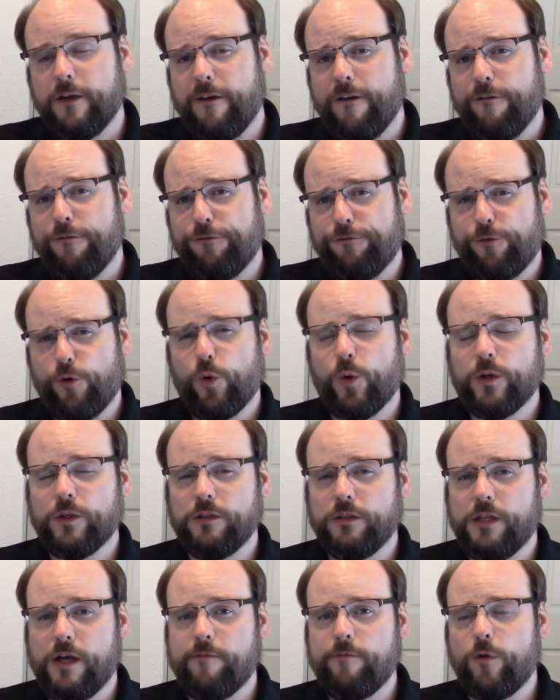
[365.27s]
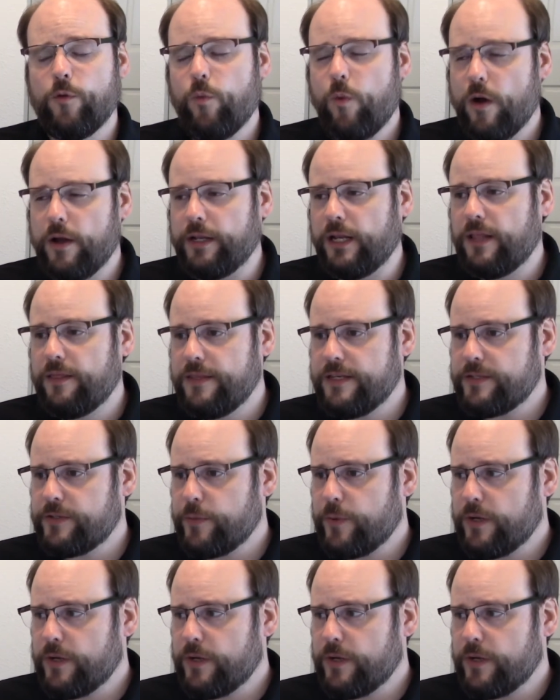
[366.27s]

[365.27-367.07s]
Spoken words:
for level 1. And this